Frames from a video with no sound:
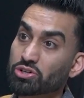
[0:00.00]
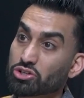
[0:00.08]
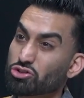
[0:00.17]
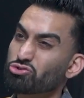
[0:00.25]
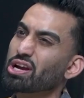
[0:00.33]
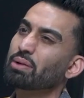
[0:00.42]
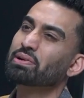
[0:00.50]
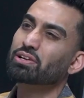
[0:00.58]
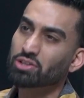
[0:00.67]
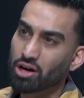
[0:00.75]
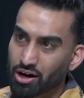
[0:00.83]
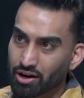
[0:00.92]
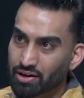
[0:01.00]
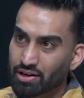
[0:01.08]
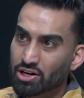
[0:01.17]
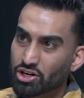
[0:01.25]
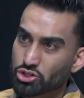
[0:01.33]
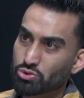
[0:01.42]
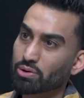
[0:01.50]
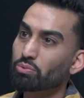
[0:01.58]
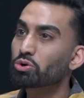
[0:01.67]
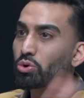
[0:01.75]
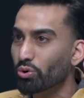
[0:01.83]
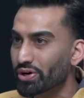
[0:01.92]
He used to drag me along during
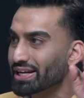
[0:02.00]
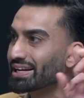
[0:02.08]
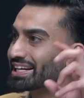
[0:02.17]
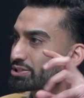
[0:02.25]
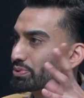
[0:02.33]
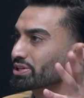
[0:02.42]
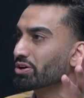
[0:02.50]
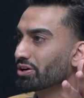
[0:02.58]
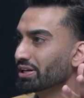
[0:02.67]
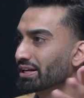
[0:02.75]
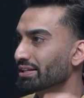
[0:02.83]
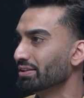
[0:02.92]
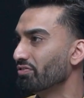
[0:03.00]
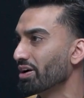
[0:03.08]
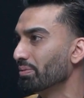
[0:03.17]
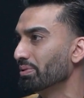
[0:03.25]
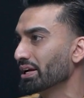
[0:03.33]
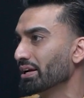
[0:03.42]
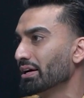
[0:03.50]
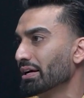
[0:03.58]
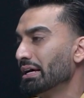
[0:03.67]
recording nights, we'd call it, in the family.